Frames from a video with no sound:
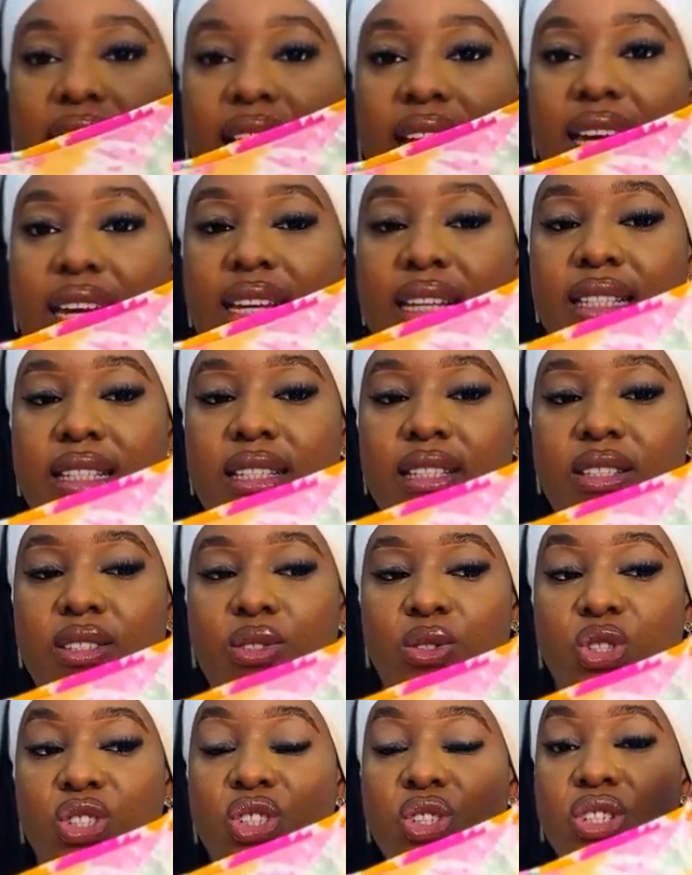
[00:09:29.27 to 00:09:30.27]
this,
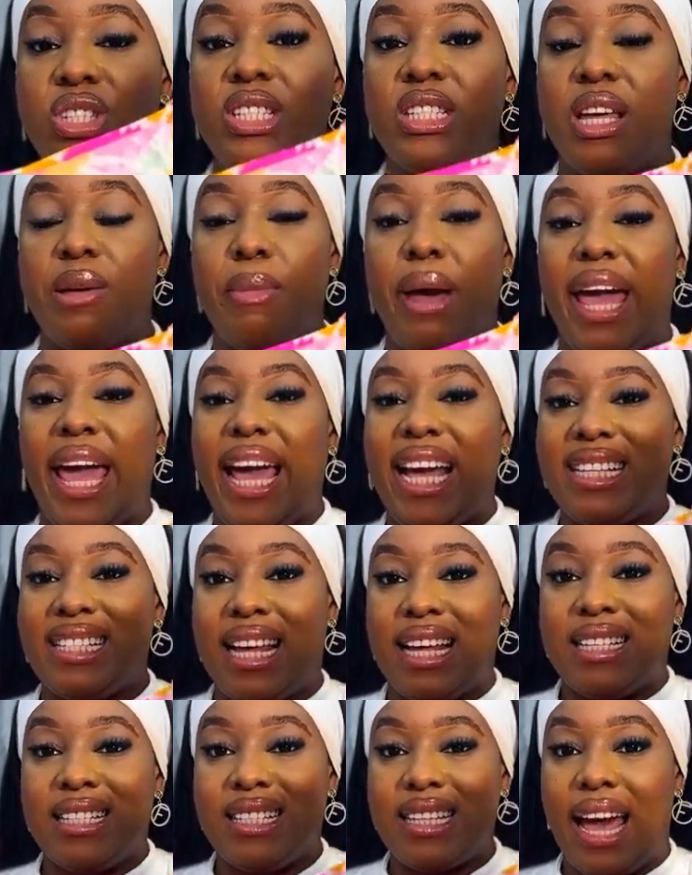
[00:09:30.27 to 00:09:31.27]
just see my
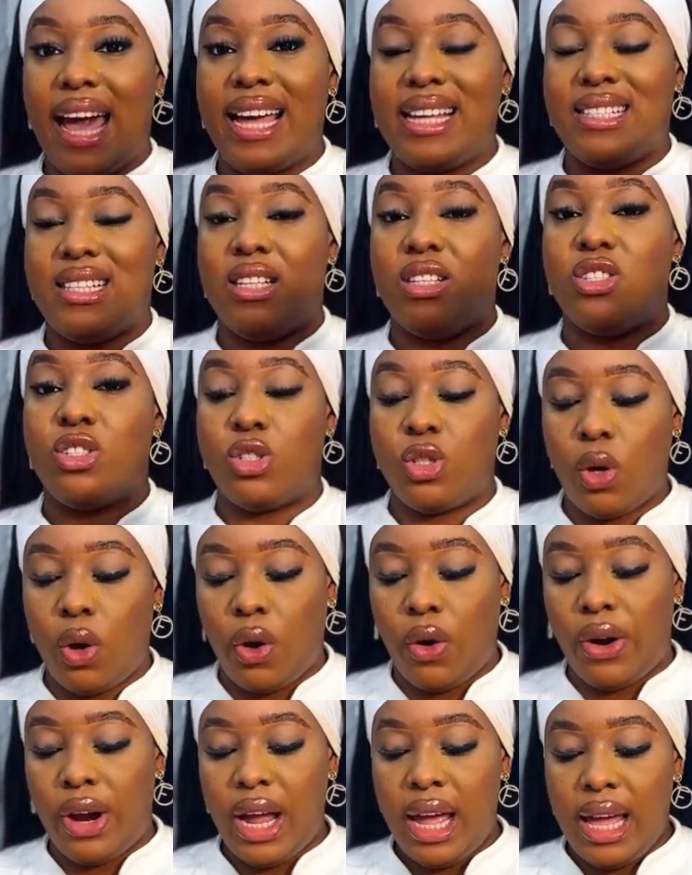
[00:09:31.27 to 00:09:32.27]
exact size in
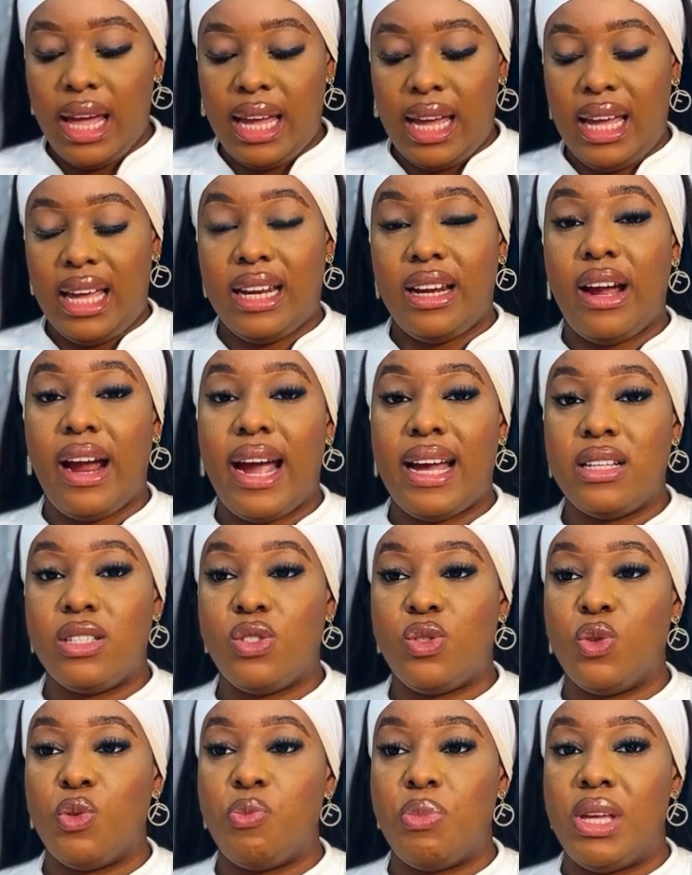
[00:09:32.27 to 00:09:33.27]
store. It either has
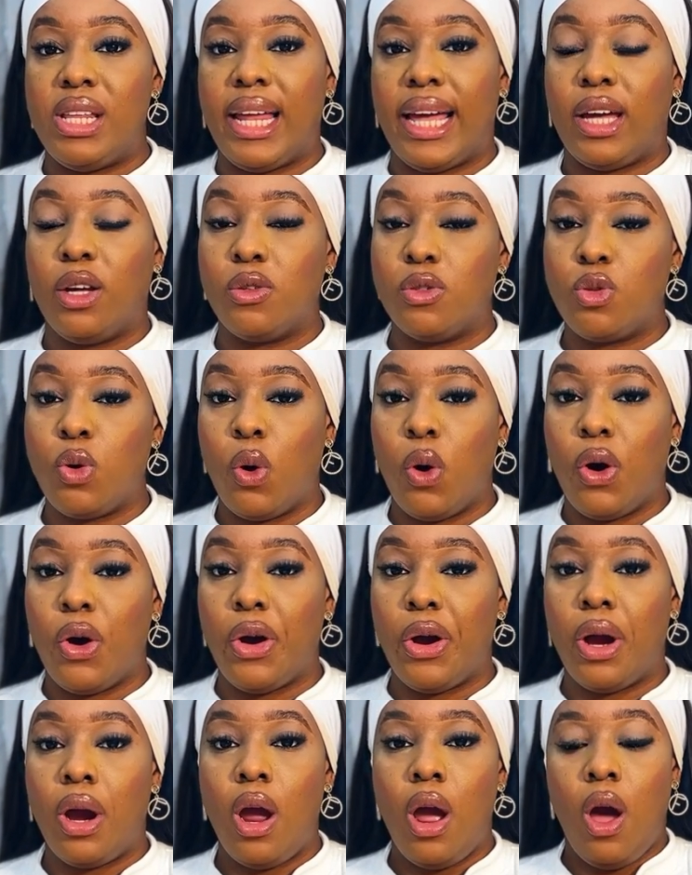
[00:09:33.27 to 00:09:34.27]
to be like
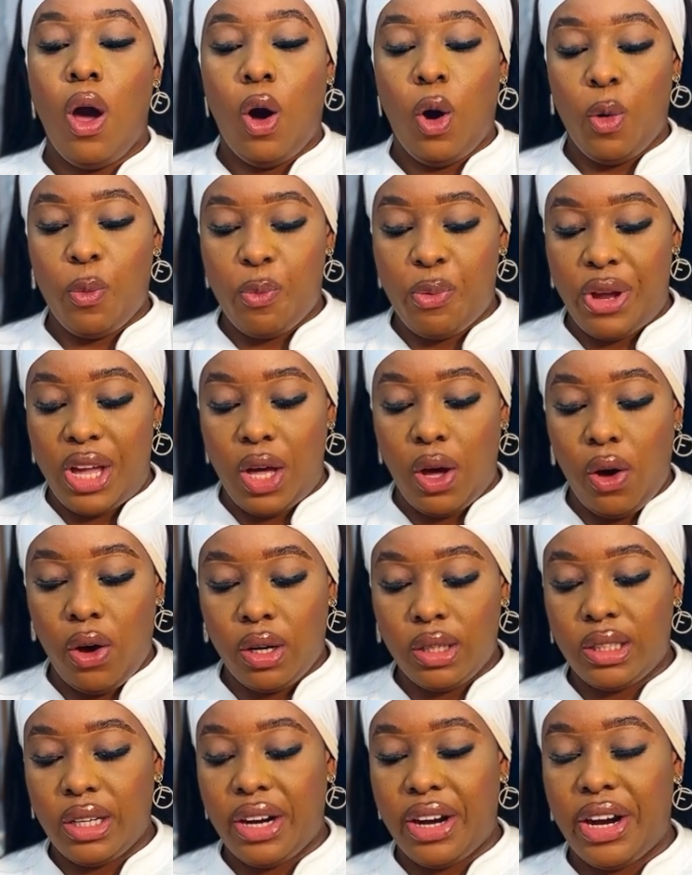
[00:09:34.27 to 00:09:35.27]
couture or
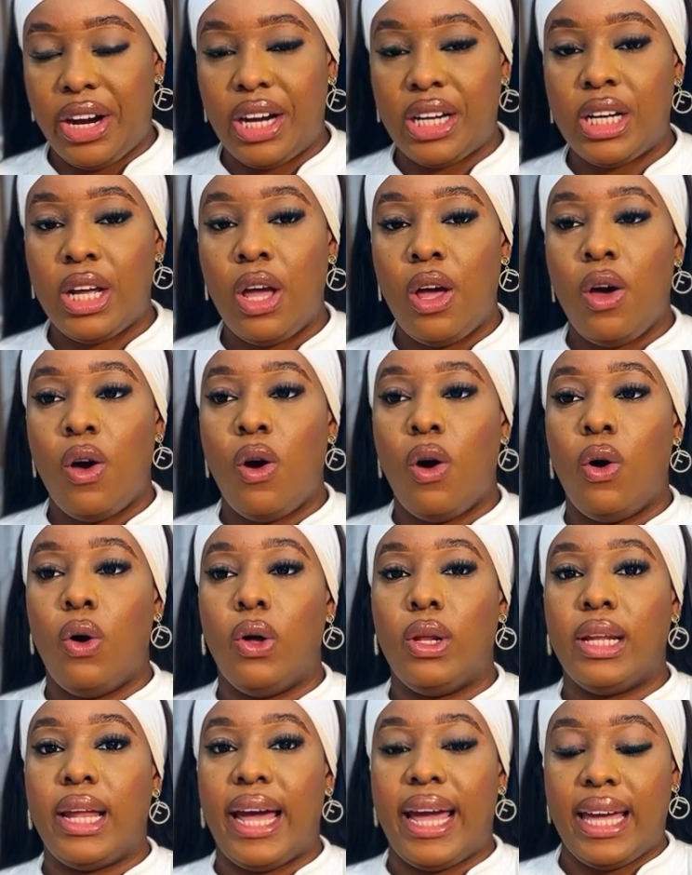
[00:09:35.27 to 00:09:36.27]
pre-ordered or
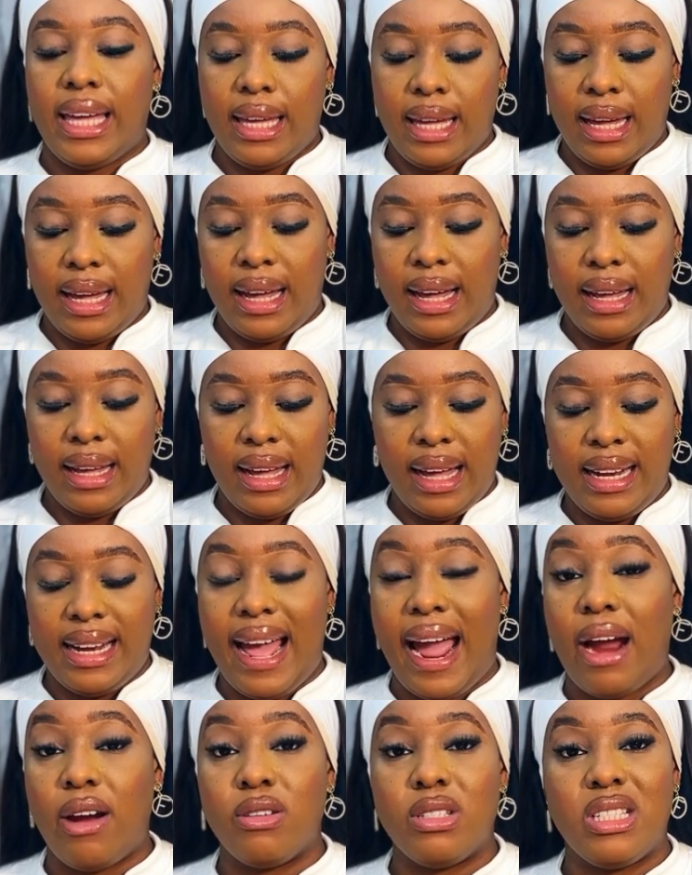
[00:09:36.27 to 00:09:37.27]
like an
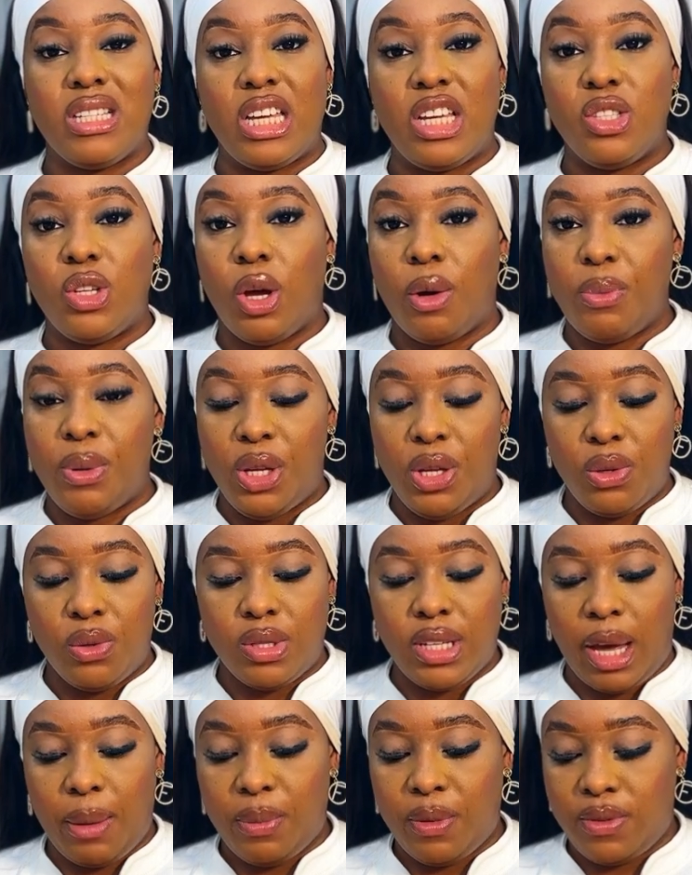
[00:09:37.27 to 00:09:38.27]
RTW
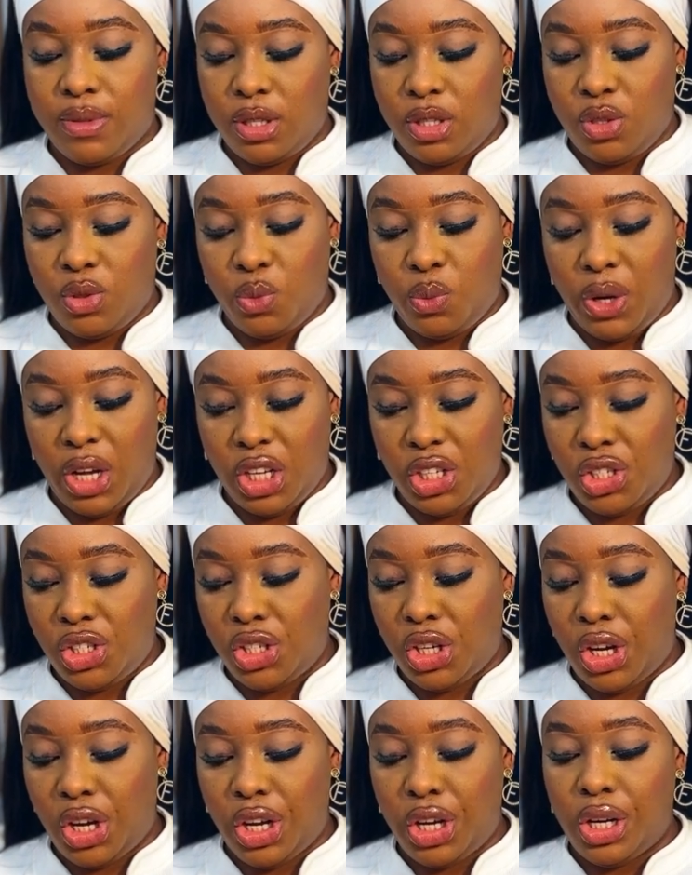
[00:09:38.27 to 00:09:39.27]
type of
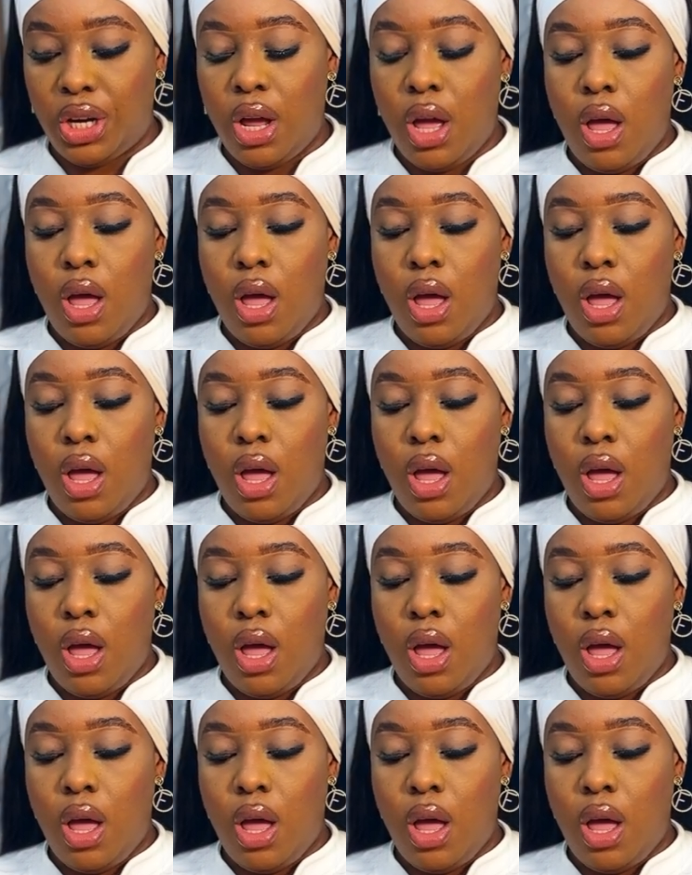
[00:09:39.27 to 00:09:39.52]
situation.